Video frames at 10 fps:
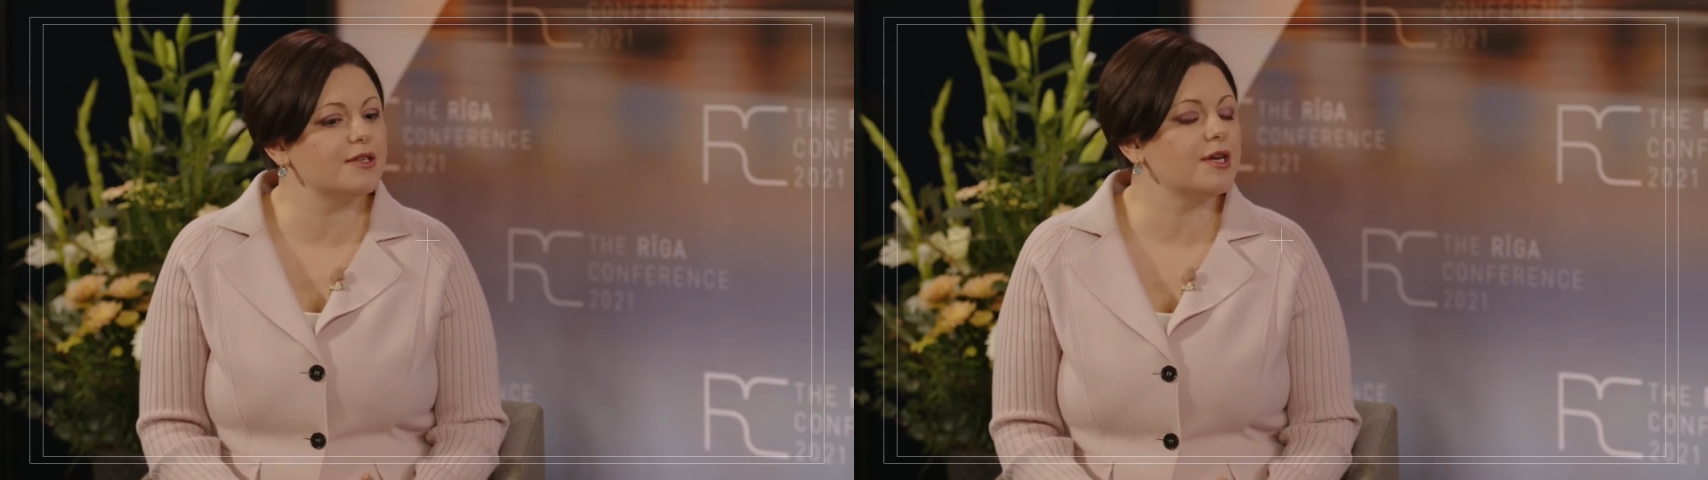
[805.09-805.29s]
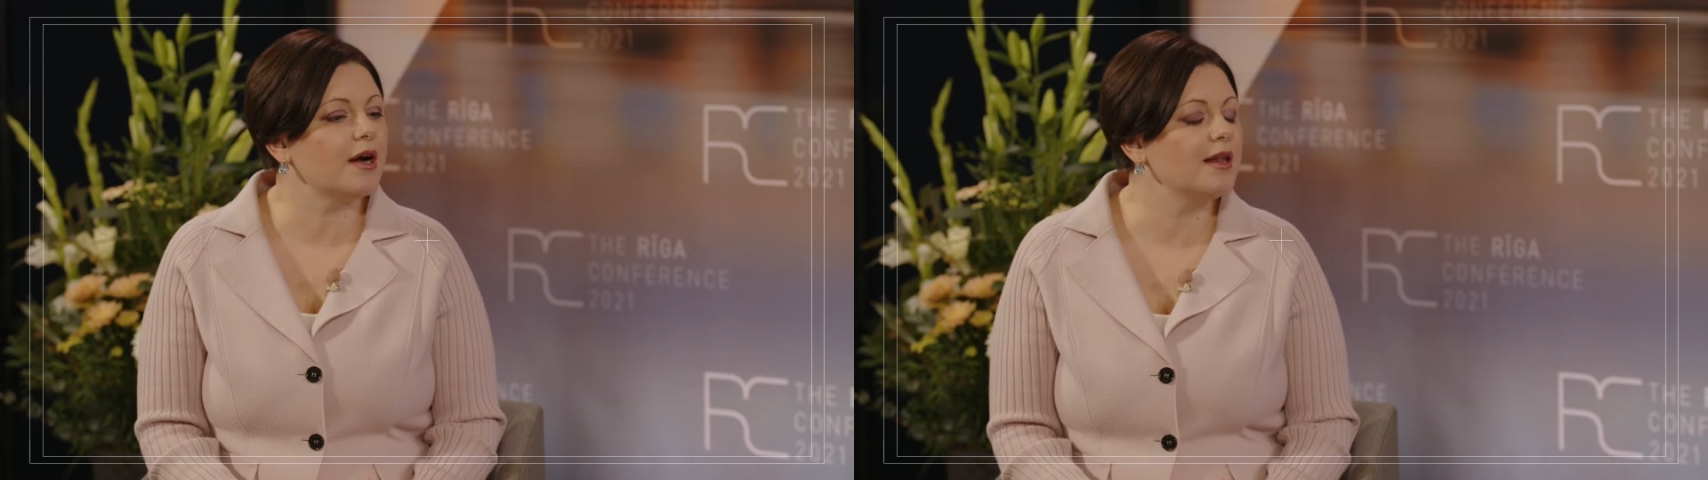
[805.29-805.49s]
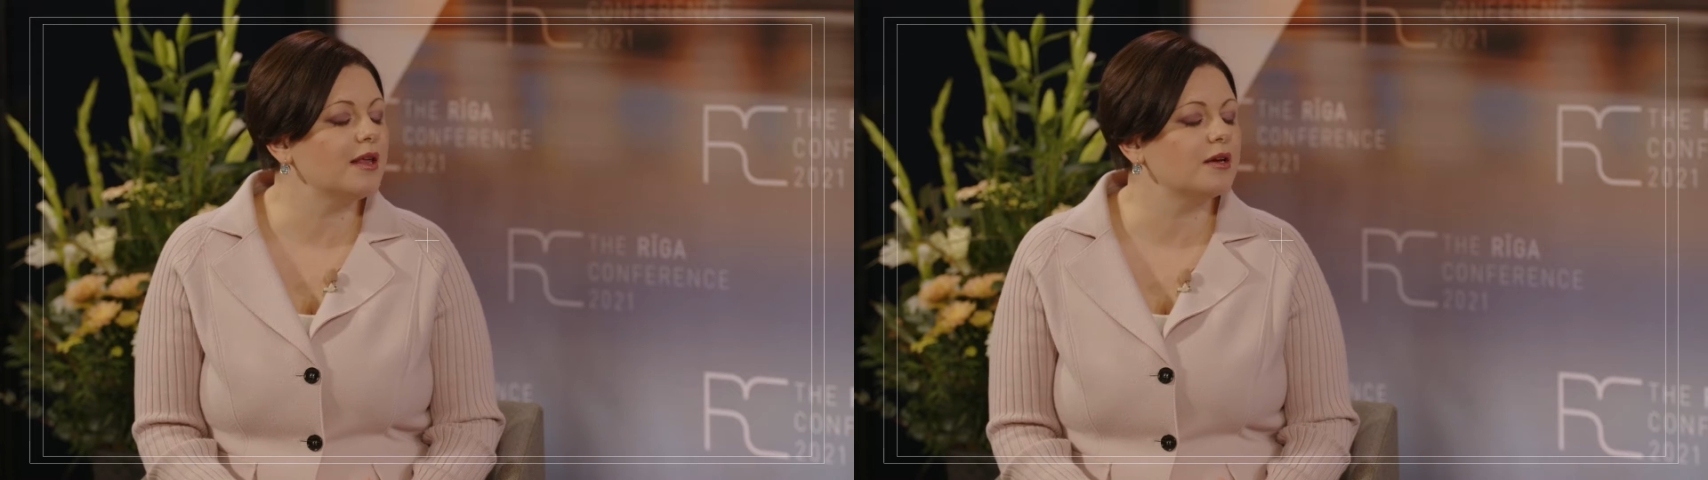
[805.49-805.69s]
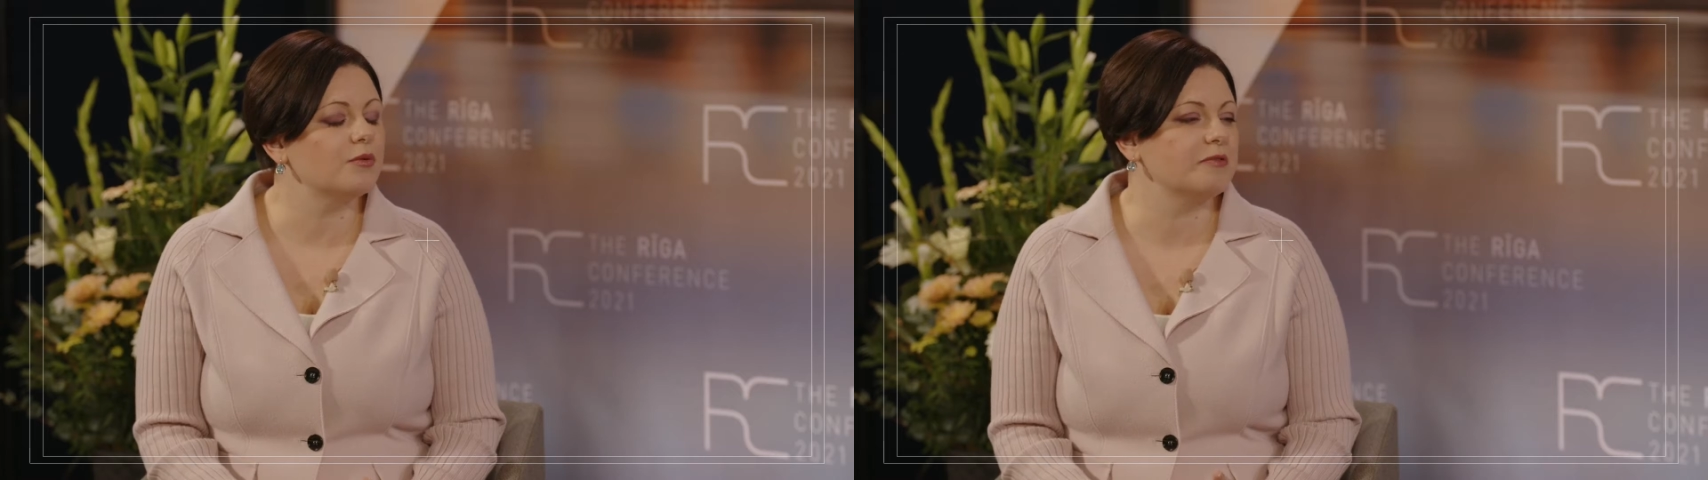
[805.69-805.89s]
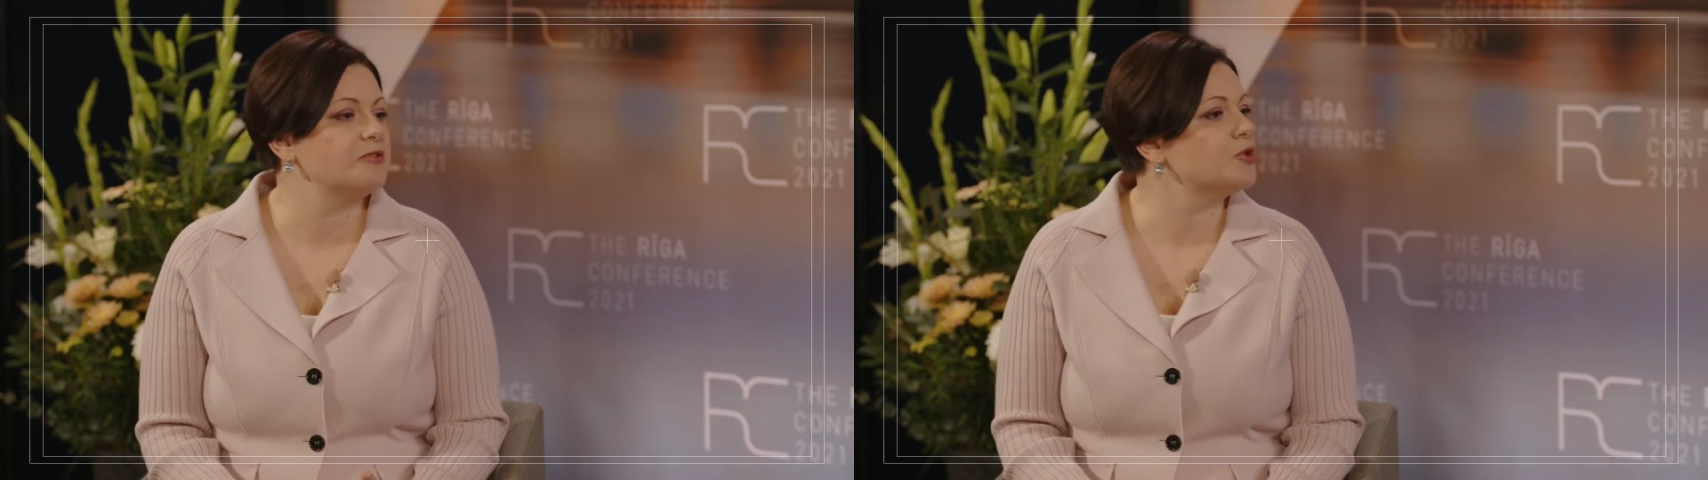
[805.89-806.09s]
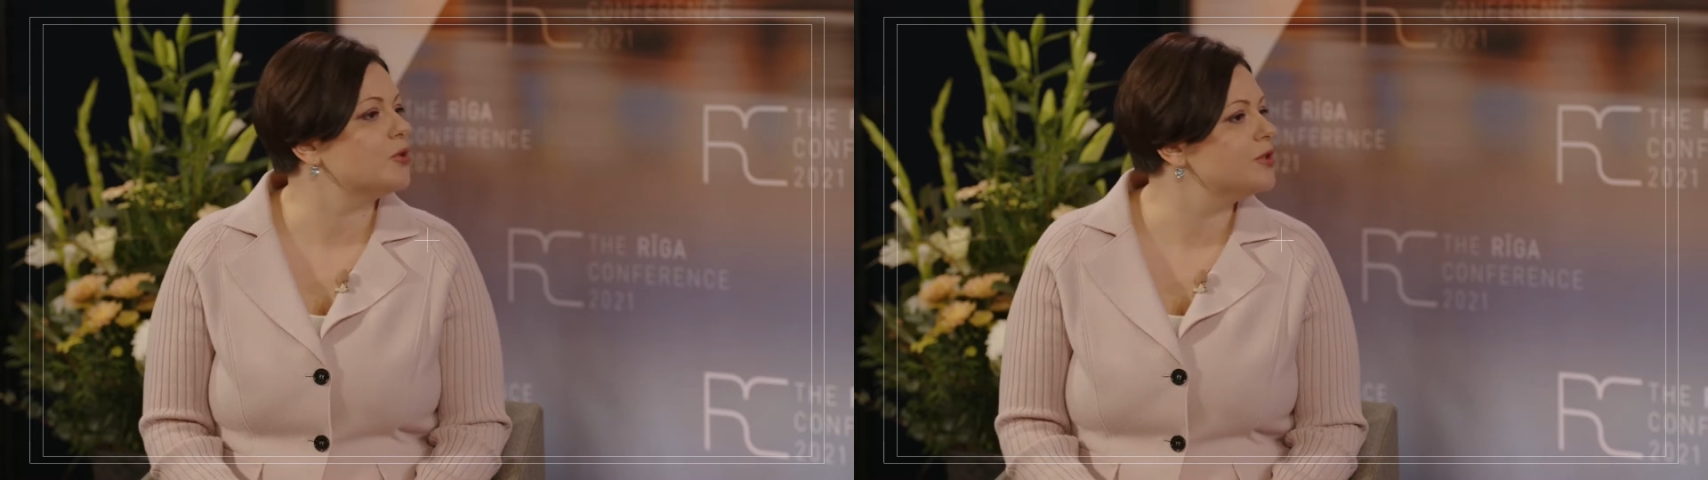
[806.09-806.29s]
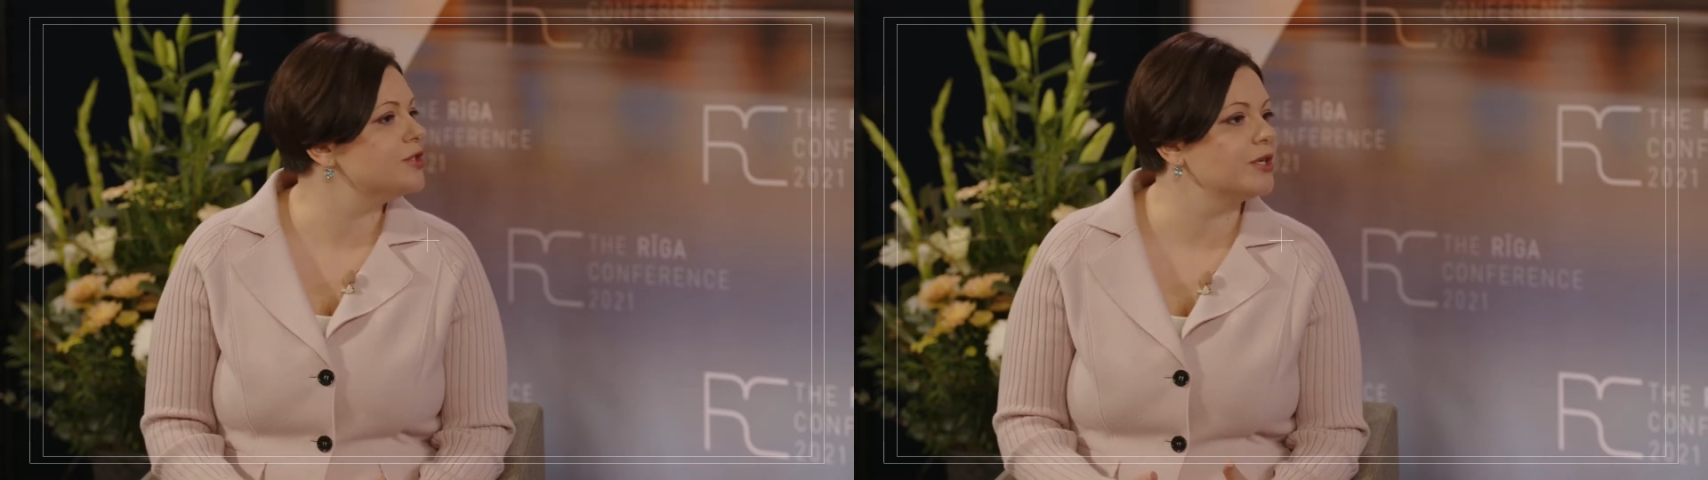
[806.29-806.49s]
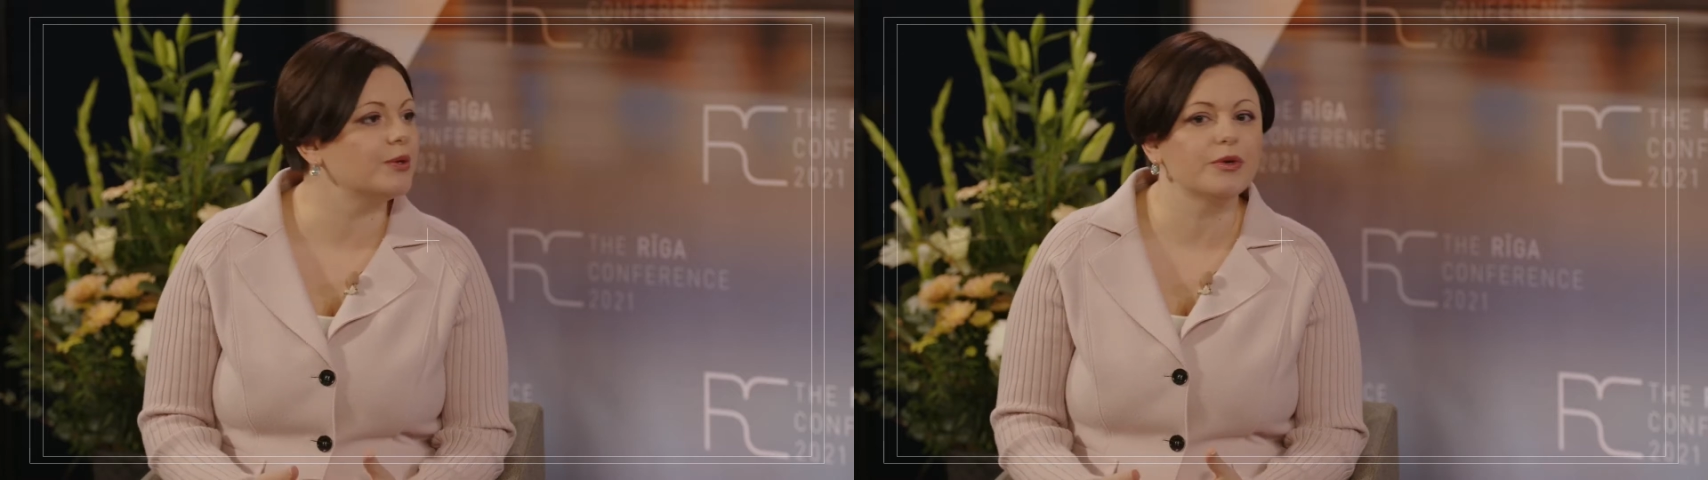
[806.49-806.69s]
dialogue with Georgia,